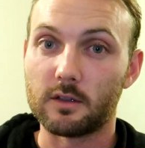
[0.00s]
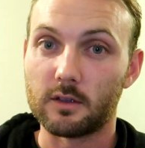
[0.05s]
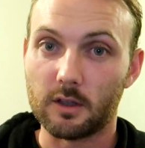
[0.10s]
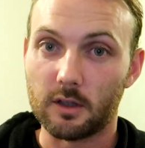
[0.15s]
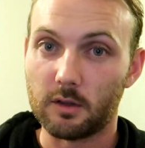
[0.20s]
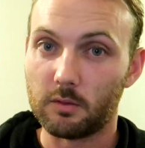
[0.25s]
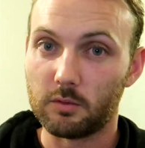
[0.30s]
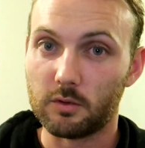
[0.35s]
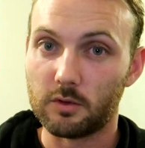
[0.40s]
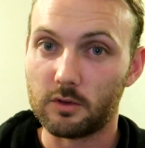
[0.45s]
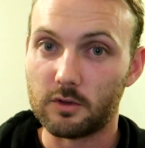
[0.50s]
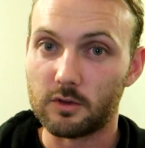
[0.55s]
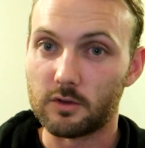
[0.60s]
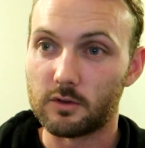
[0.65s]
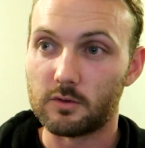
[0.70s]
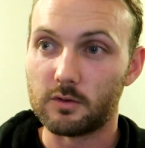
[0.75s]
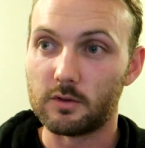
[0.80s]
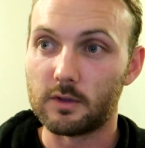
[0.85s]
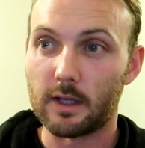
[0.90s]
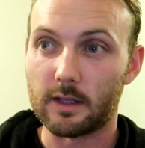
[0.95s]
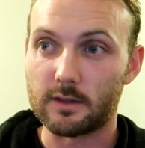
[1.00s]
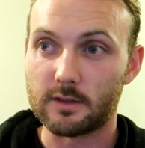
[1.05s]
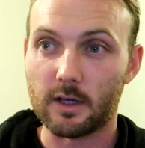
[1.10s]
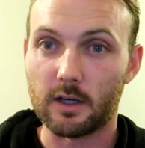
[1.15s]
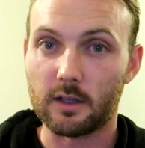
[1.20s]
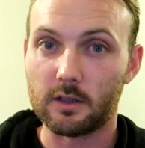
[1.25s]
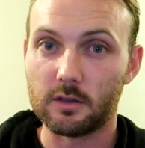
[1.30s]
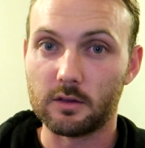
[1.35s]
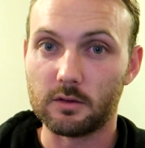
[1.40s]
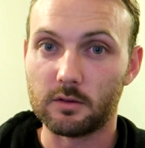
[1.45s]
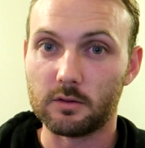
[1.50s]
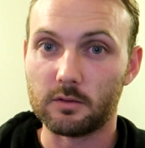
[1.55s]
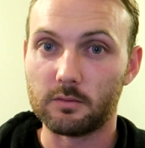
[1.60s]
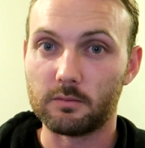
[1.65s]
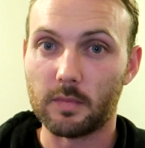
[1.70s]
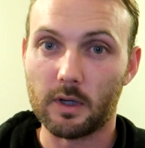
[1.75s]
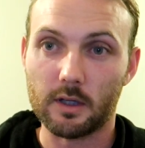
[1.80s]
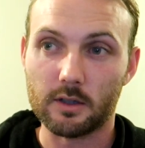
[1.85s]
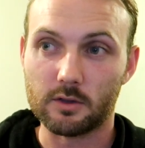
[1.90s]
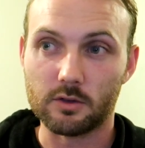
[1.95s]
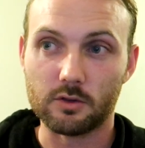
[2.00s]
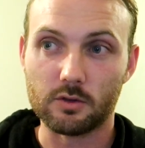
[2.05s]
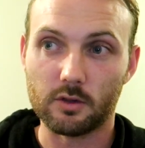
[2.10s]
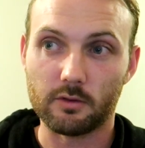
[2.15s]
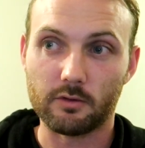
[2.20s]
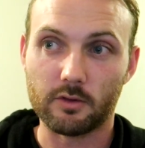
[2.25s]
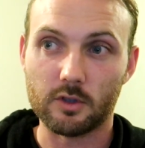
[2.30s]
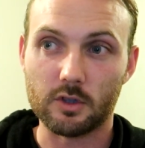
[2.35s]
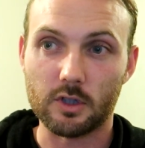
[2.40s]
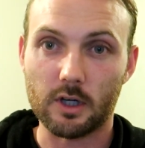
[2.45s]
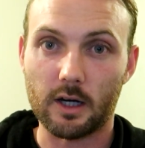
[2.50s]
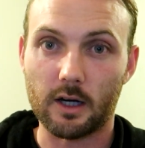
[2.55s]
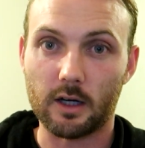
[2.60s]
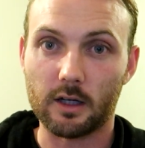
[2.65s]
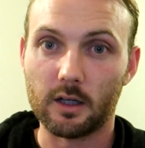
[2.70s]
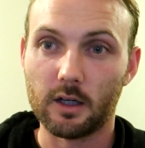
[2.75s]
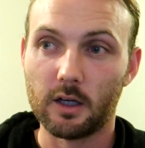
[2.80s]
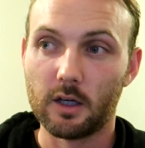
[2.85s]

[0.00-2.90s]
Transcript: he would have just, that's how you meant to drift the track.